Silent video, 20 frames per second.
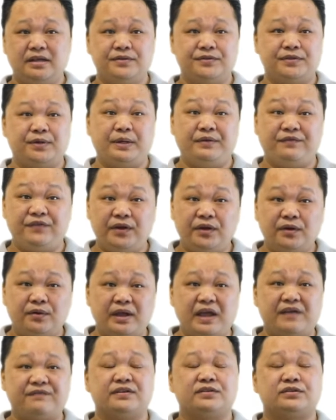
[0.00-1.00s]
So if you
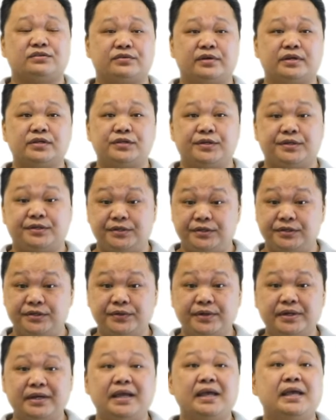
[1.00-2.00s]
don't have a structure to
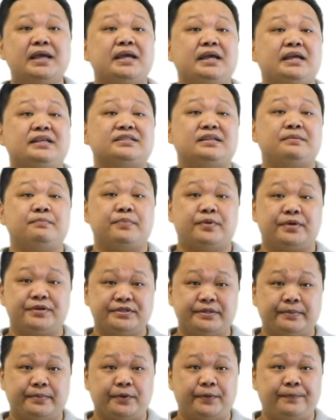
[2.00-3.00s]
do it, it's
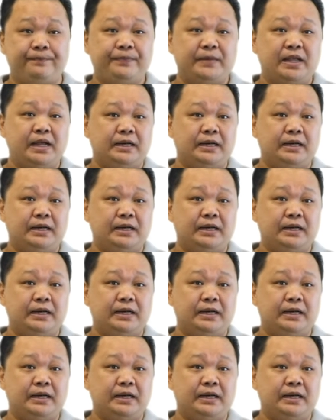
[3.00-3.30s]
impossible.